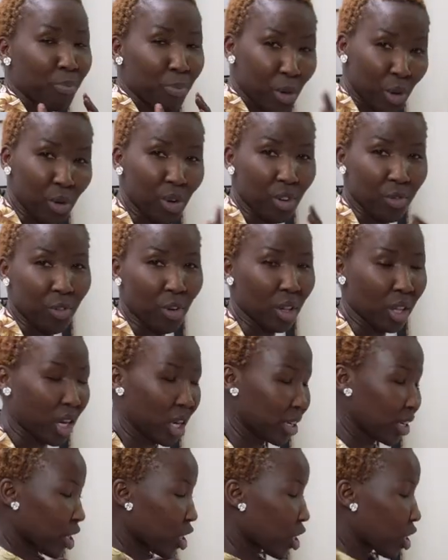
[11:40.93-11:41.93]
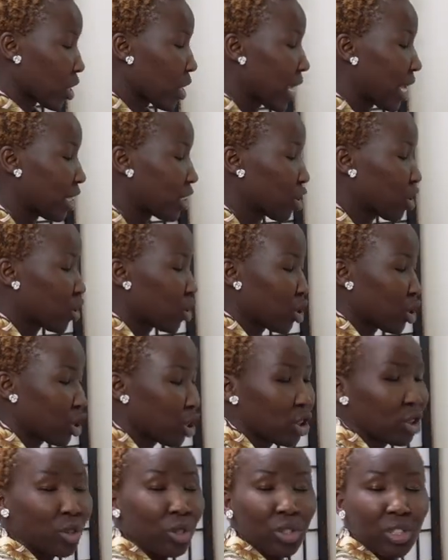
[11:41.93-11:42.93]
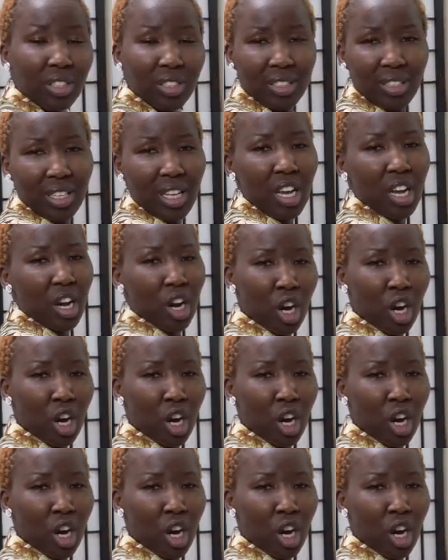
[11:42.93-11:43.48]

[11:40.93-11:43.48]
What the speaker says: beautiful on her and suits